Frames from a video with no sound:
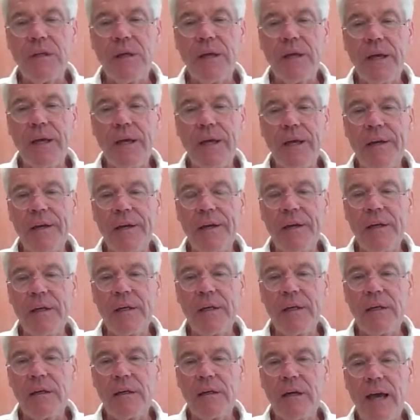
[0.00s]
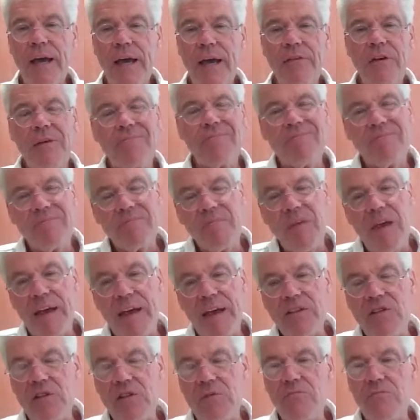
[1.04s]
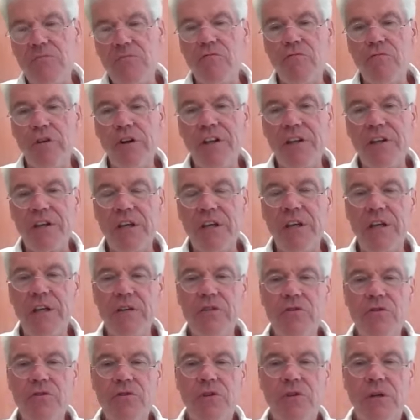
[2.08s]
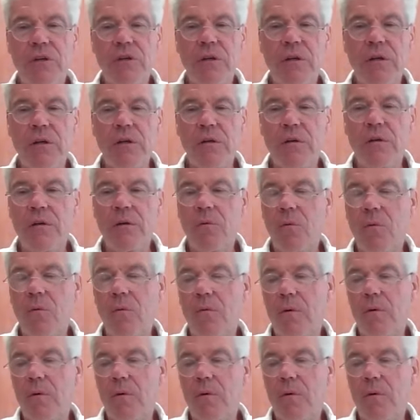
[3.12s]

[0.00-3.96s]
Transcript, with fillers: and uh, having had some really keen interest in